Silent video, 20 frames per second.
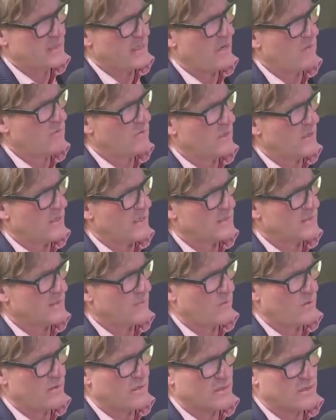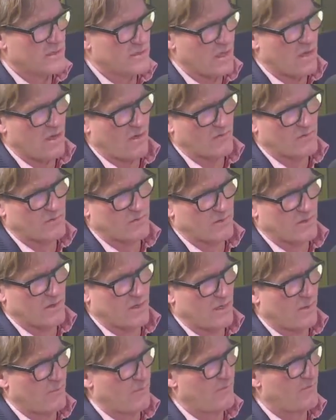owner is someone that starves the
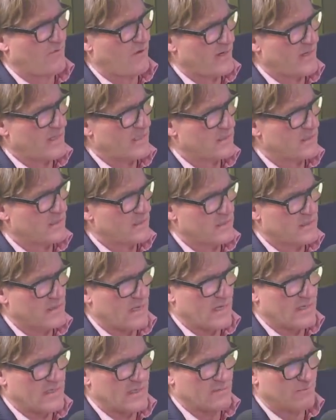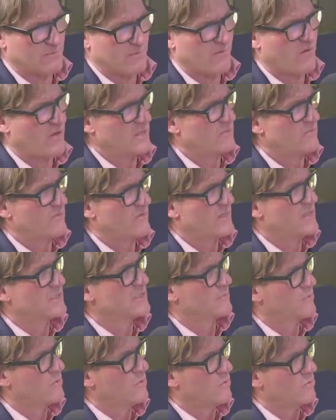club of finances and doesn't provide them with any
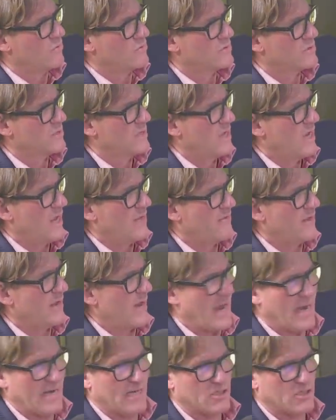support. They're Ellis